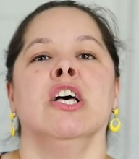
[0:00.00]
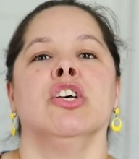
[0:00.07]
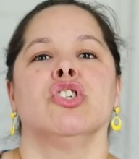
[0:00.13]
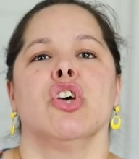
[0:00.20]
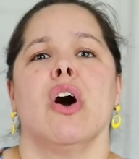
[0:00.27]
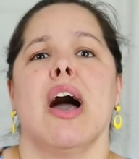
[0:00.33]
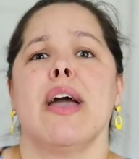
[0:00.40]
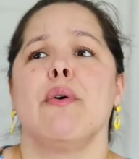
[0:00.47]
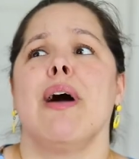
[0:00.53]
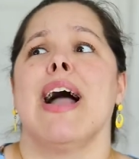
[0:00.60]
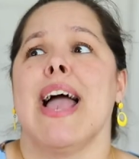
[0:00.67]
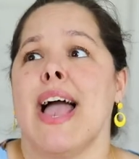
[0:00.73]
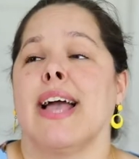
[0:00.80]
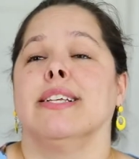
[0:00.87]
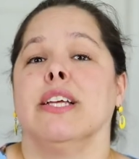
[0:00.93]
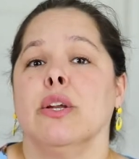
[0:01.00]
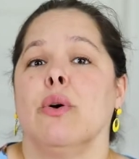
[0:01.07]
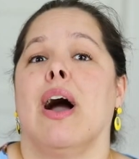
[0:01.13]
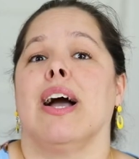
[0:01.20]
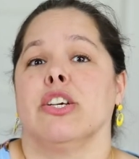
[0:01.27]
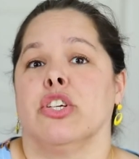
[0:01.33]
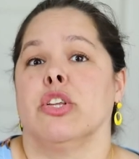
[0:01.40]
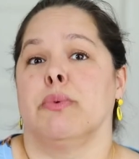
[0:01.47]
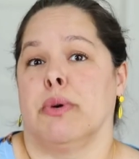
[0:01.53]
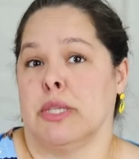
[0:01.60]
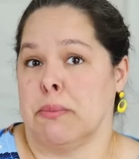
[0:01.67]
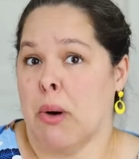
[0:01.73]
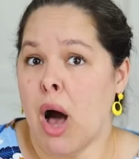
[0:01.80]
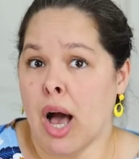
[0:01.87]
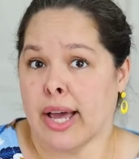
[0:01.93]
So I, I did actually want
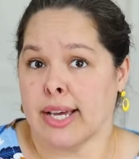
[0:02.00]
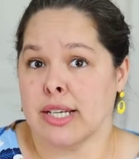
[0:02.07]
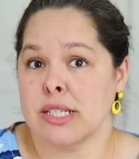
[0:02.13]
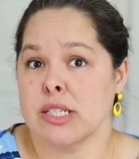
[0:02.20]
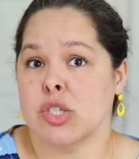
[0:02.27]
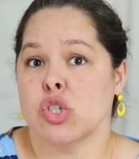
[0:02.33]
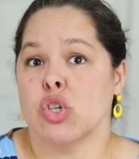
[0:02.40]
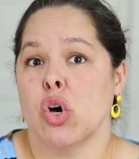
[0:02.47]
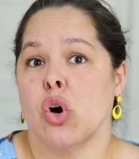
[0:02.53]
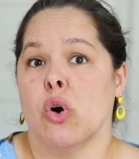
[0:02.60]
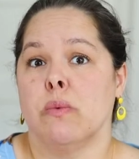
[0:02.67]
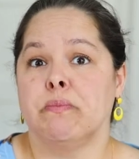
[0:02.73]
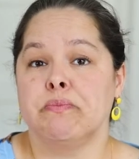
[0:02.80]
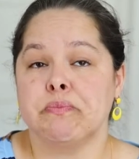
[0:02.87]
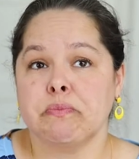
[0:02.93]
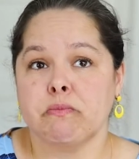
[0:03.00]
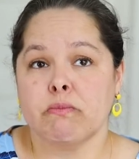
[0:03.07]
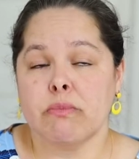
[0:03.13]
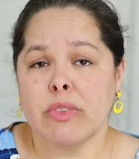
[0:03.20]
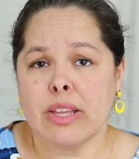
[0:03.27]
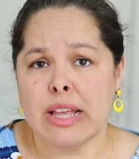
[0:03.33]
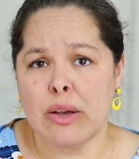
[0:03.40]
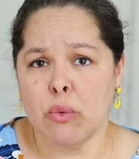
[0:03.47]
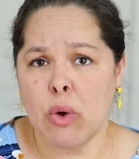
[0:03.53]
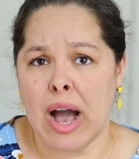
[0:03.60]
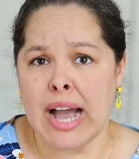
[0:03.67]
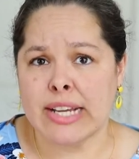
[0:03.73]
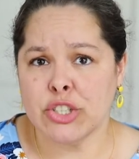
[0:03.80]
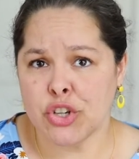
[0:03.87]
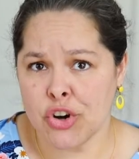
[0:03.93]
the pockets. So
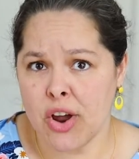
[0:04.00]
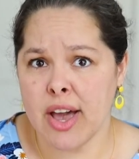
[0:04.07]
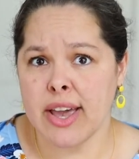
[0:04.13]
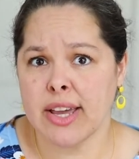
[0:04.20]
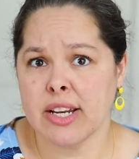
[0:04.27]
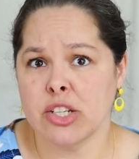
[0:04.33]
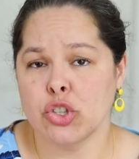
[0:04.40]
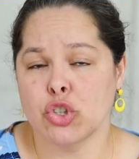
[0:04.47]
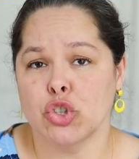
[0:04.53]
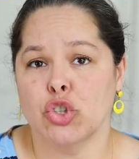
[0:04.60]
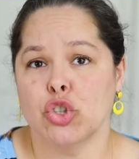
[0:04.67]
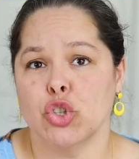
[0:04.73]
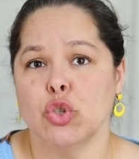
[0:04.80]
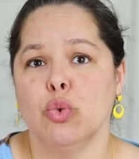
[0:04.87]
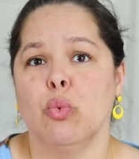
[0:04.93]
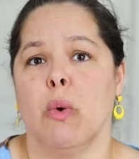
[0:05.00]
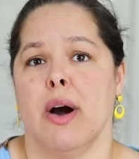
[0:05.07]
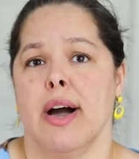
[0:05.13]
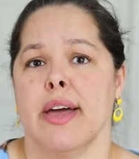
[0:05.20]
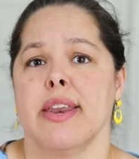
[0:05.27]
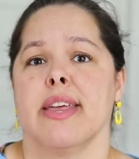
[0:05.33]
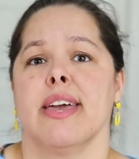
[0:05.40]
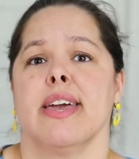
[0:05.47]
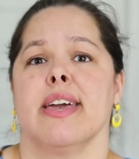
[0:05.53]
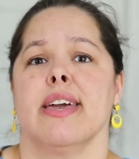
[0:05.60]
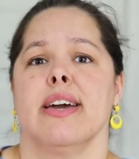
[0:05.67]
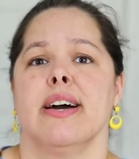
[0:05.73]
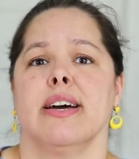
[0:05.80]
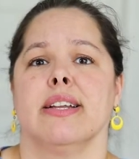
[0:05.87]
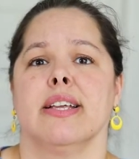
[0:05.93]
I tried to do one
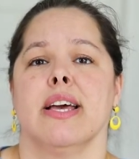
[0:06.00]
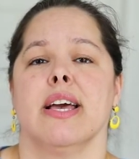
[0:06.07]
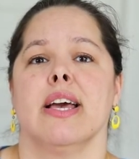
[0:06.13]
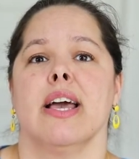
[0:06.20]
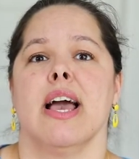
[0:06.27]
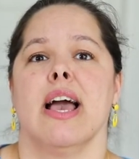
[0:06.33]
and